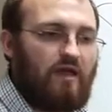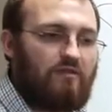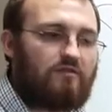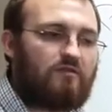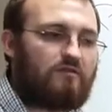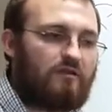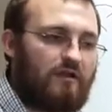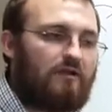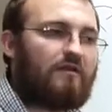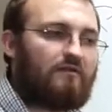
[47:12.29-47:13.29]
And this is an
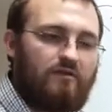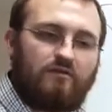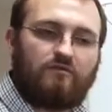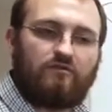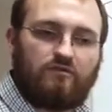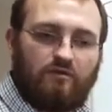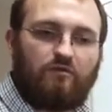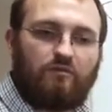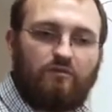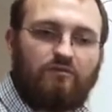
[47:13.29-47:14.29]
area of research that
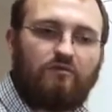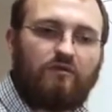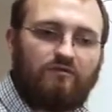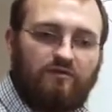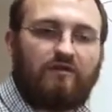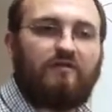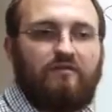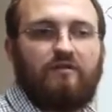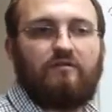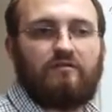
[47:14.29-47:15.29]
we're pursuing very
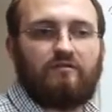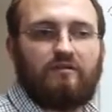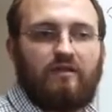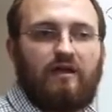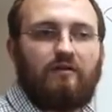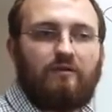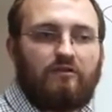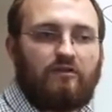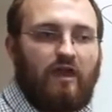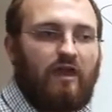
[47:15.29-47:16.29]
vigorously at
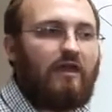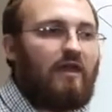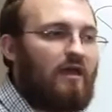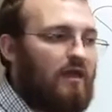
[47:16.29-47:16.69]
IOHK,